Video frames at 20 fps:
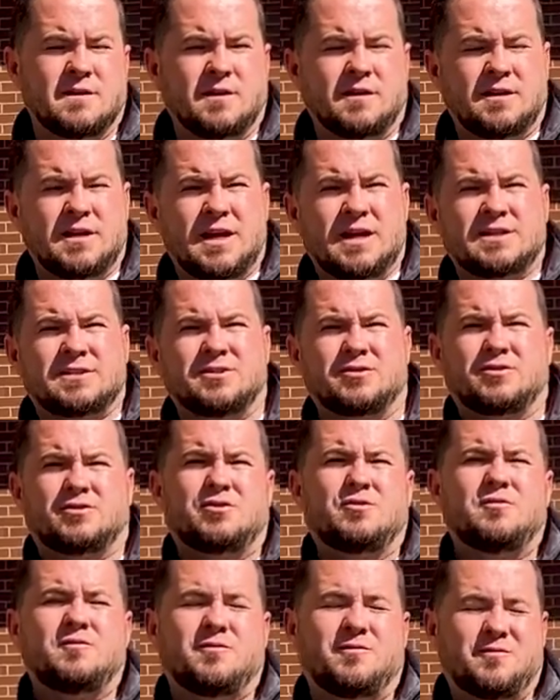Yeah, so
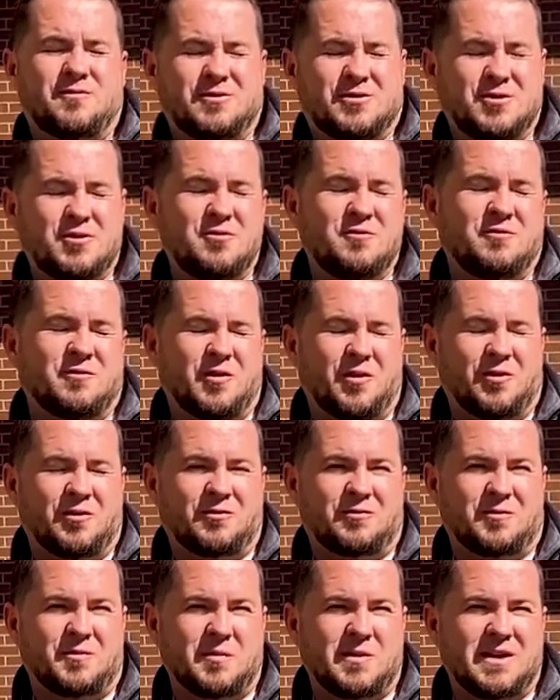
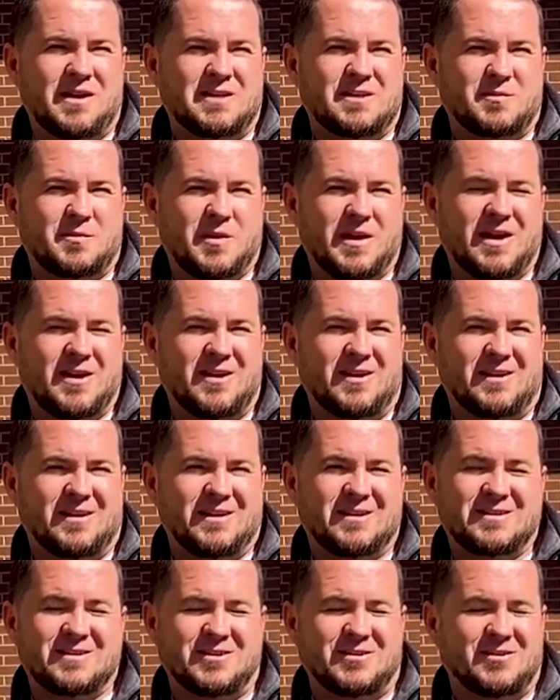twofold for me as a parent.
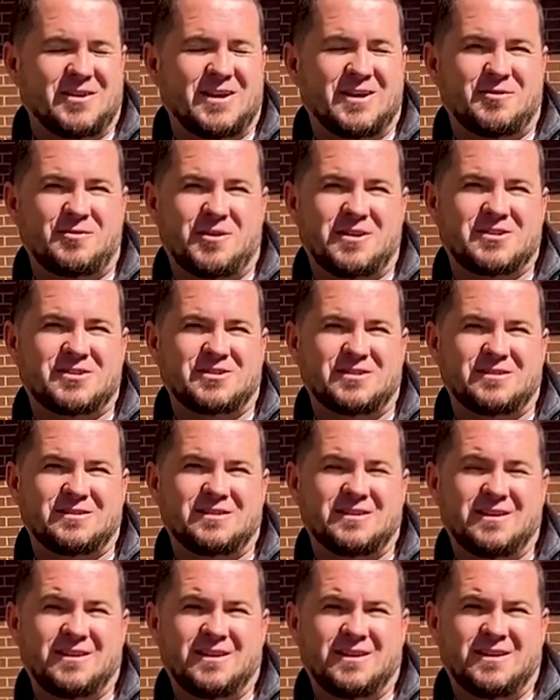That's a great question.